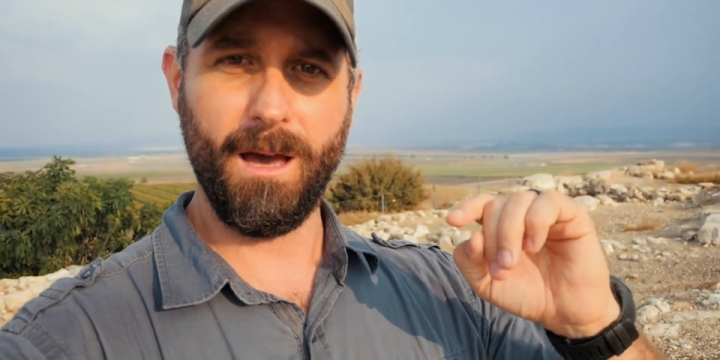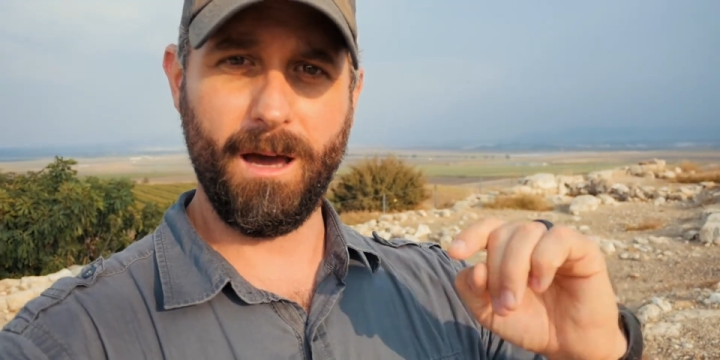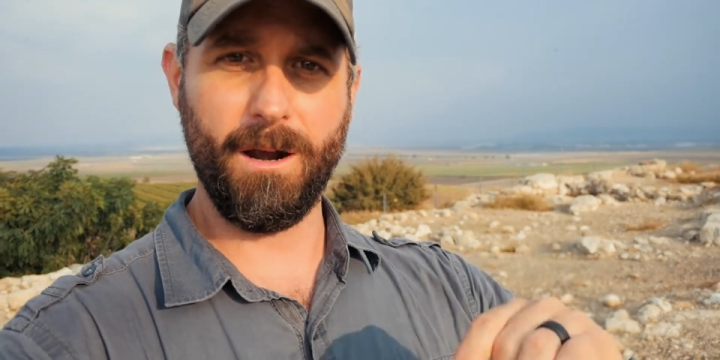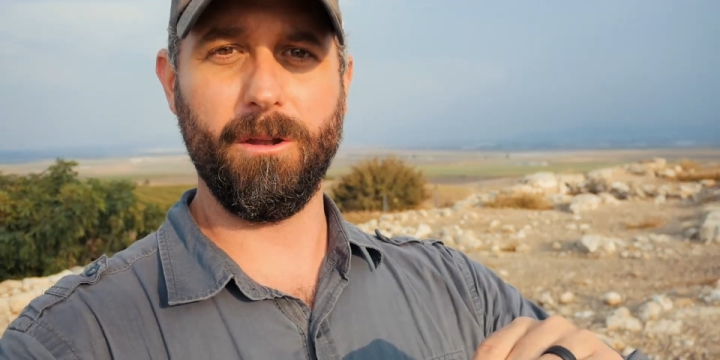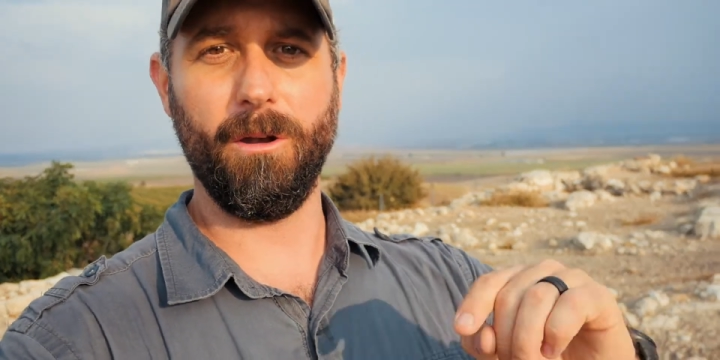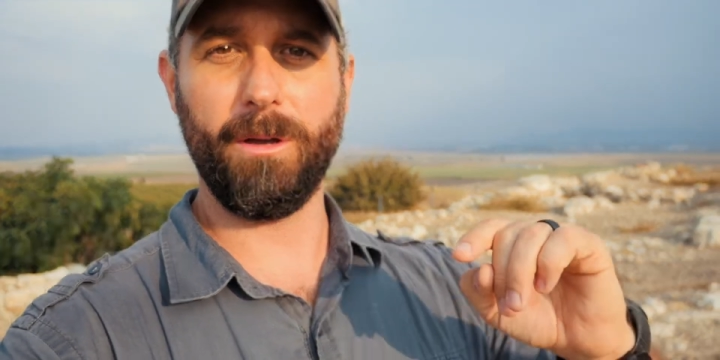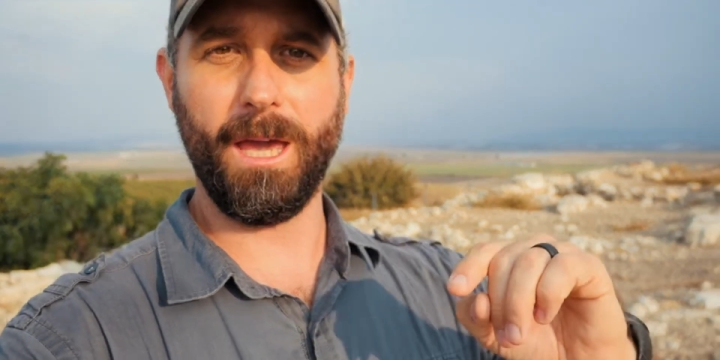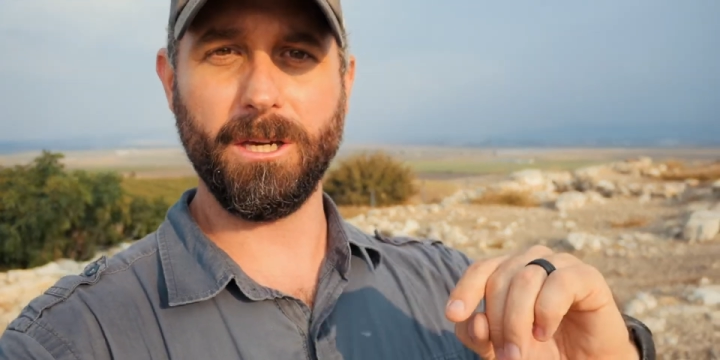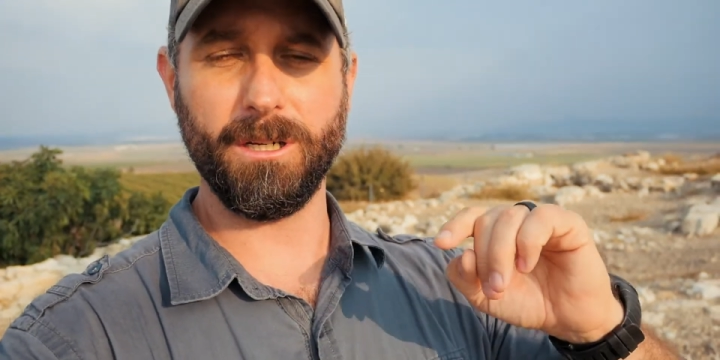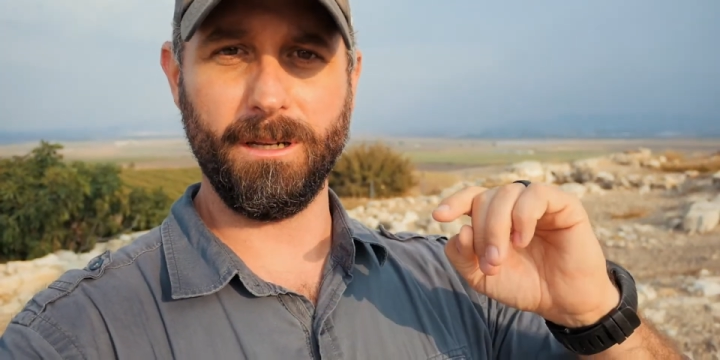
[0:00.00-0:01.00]
another
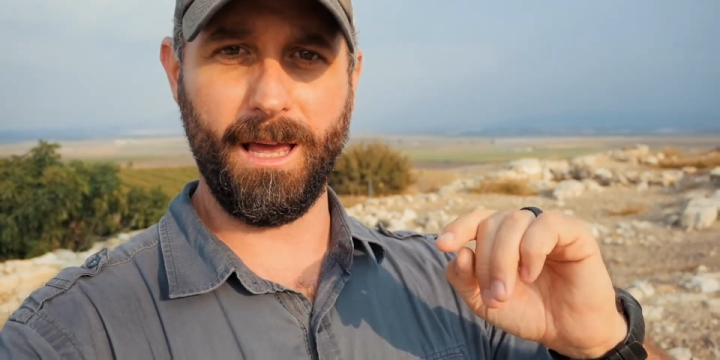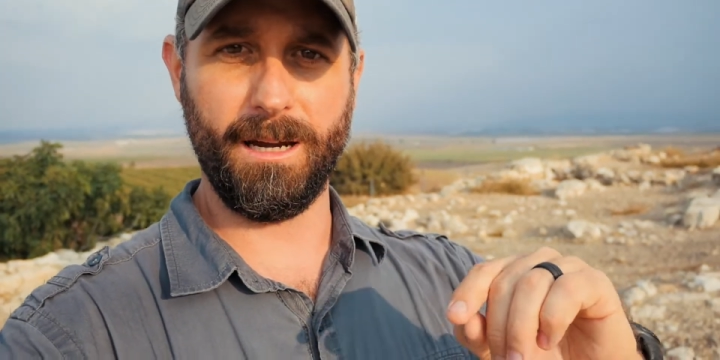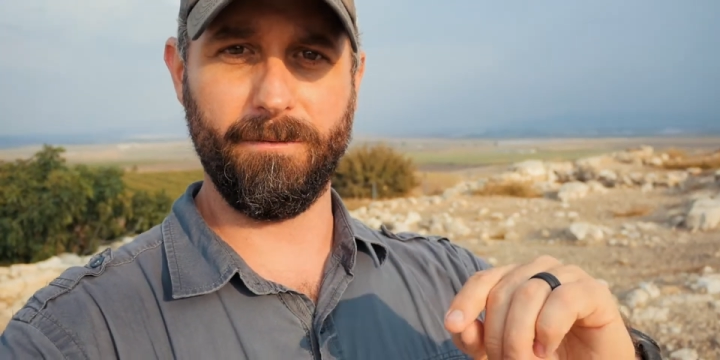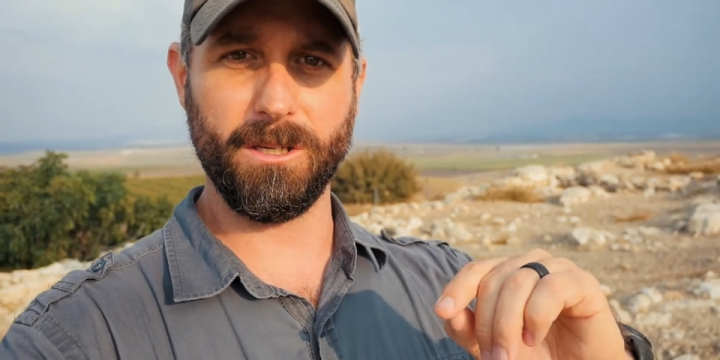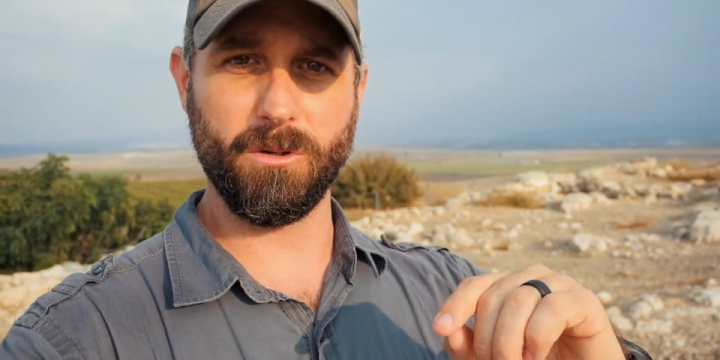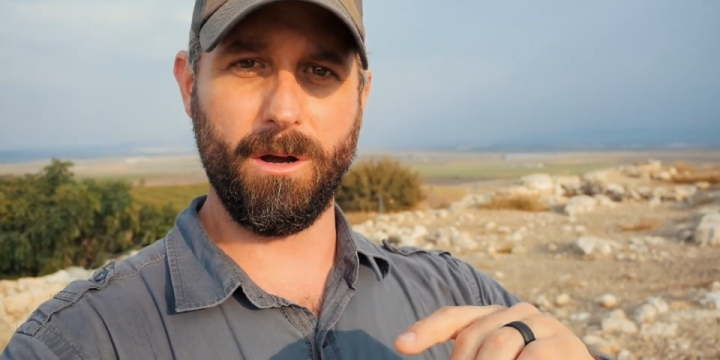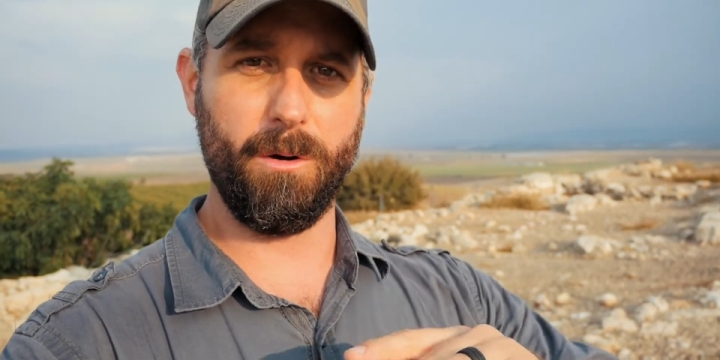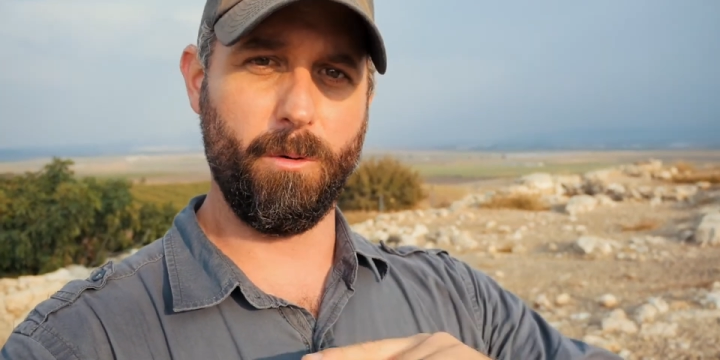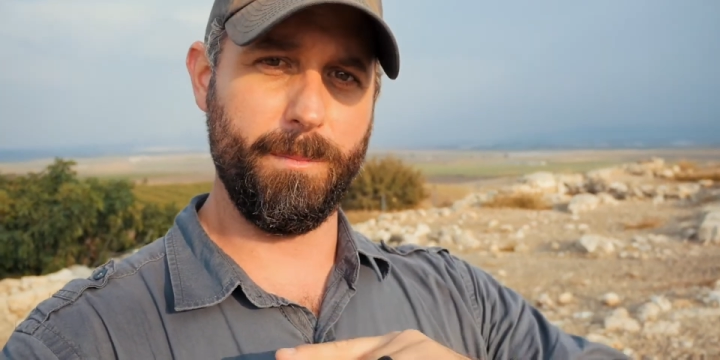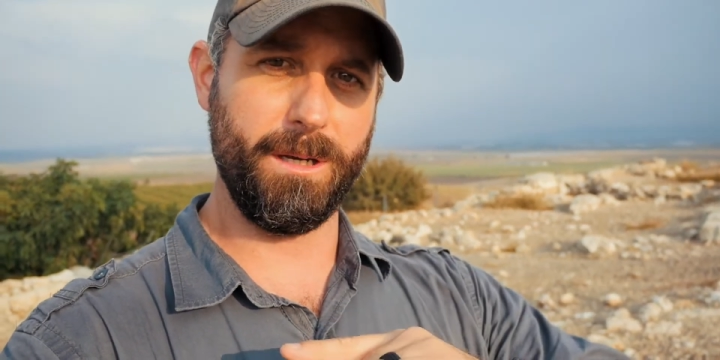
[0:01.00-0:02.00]
location in the land of Israel,
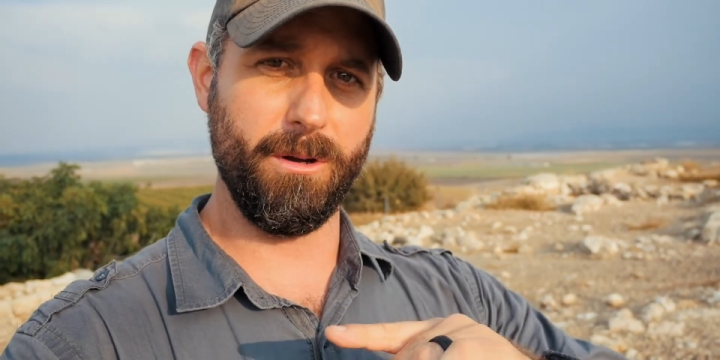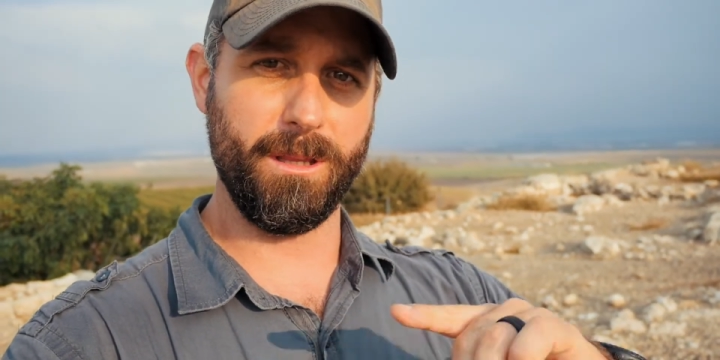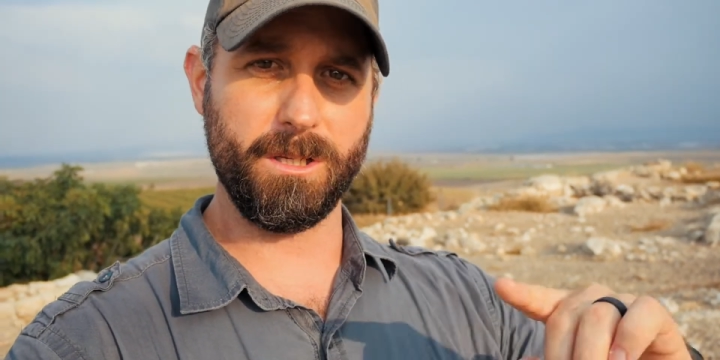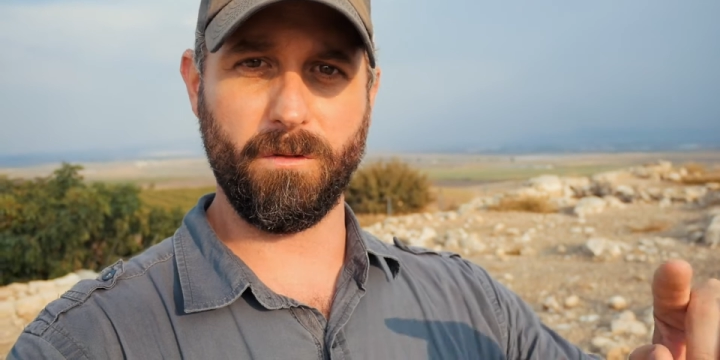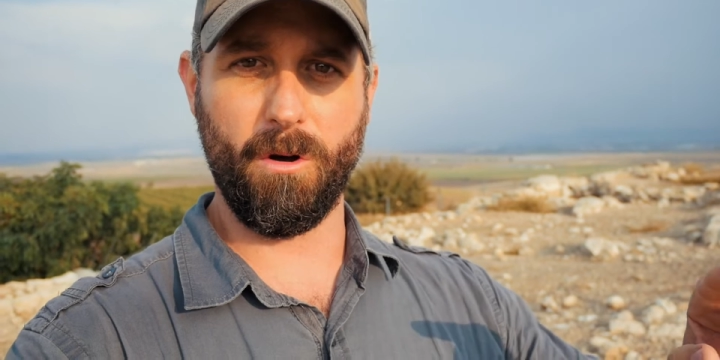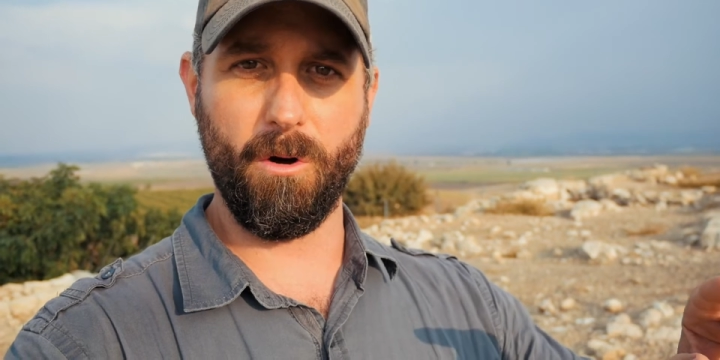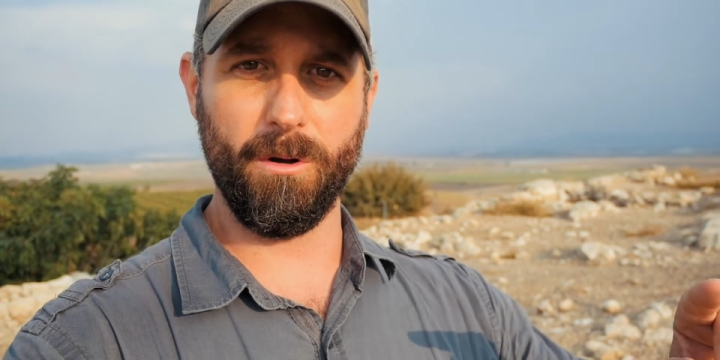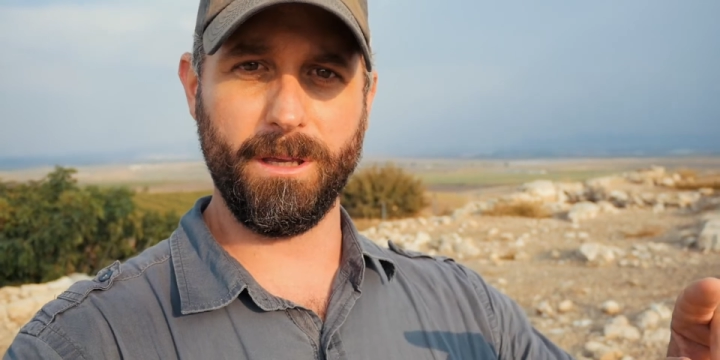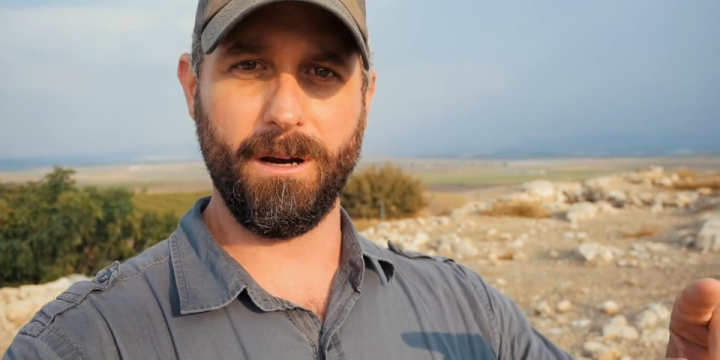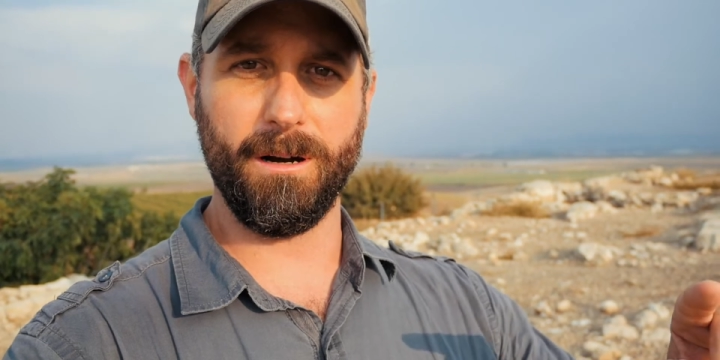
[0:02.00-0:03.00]
and we'll be doing this for a
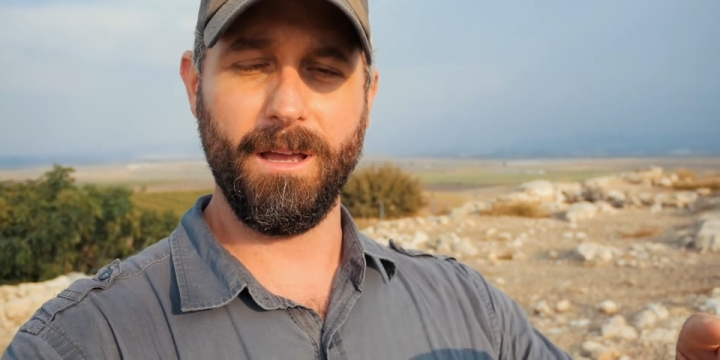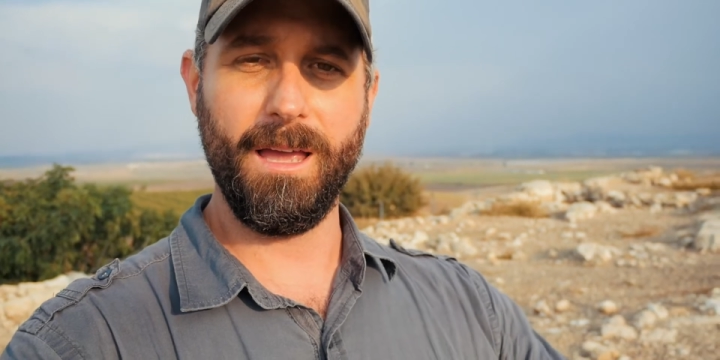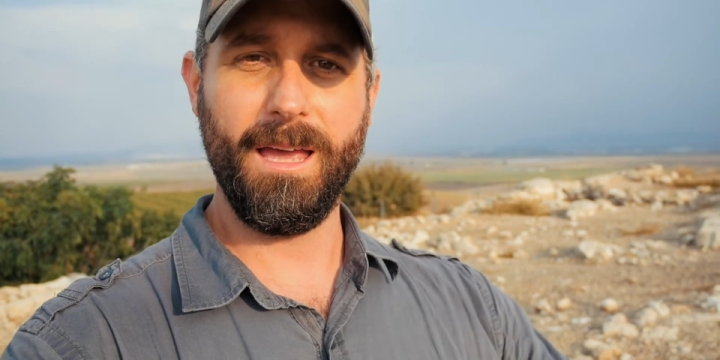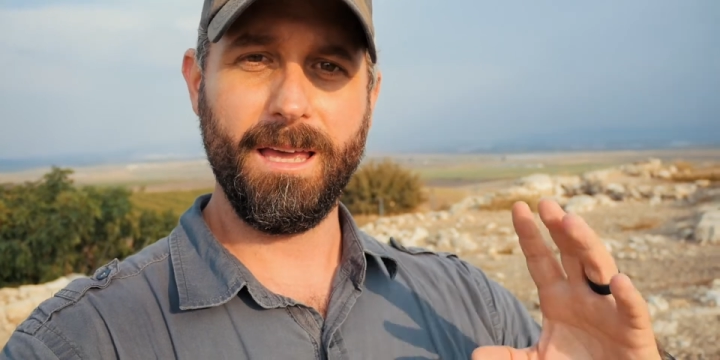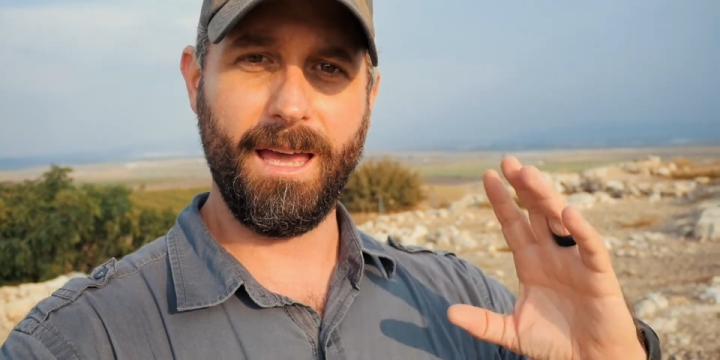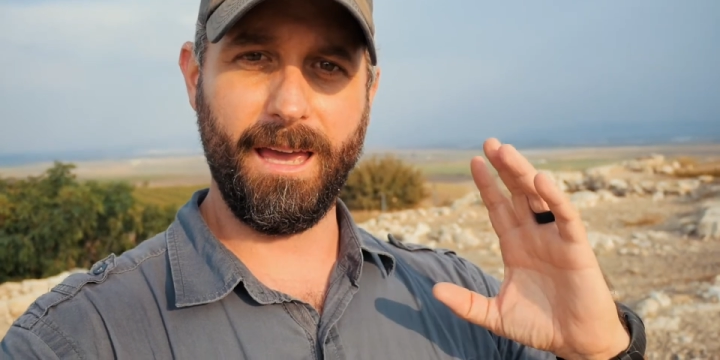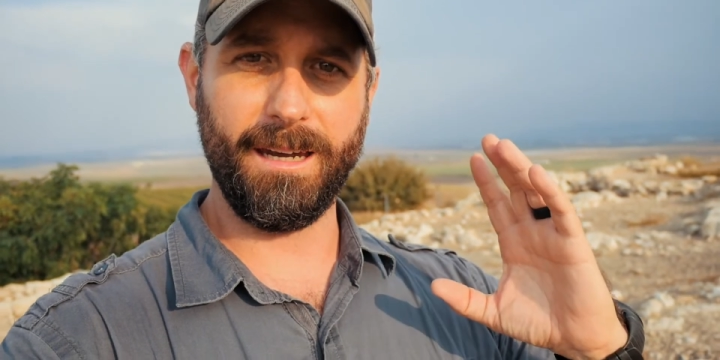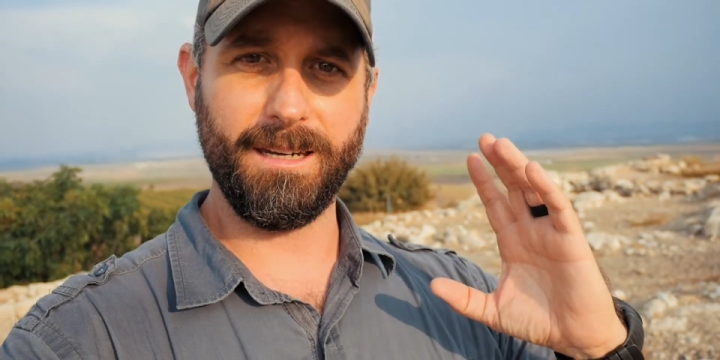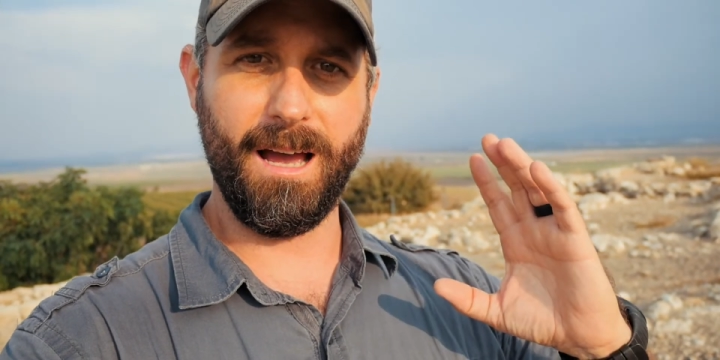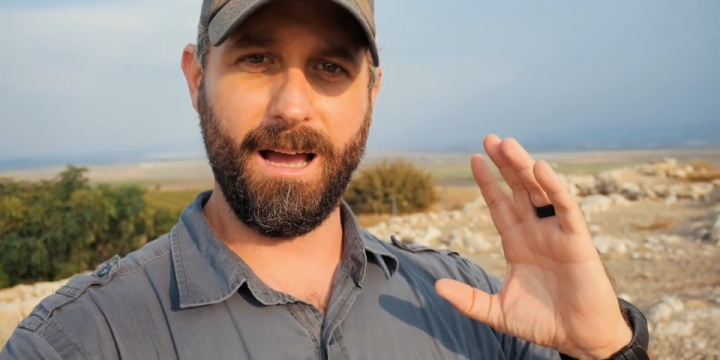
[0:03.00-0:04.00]
whole year. And